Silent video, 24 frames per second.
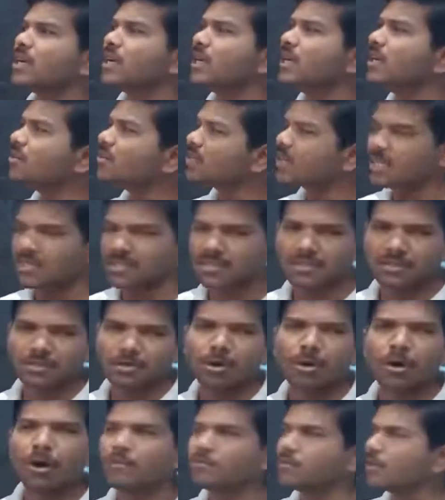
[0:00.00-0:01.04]
interest
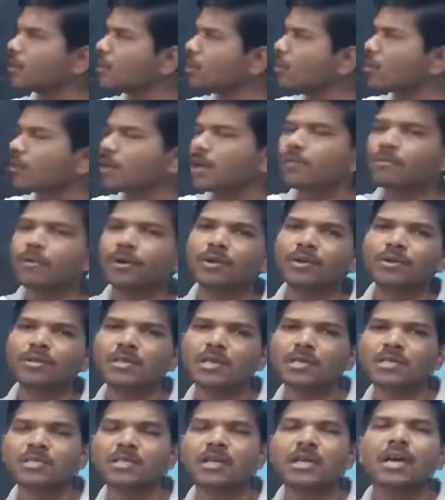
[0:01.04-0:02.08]
of the local
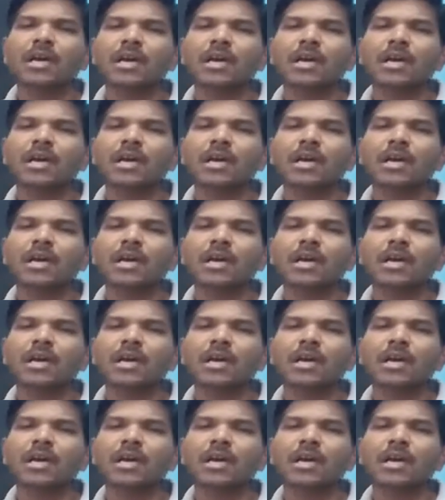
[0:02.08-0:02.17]
producers.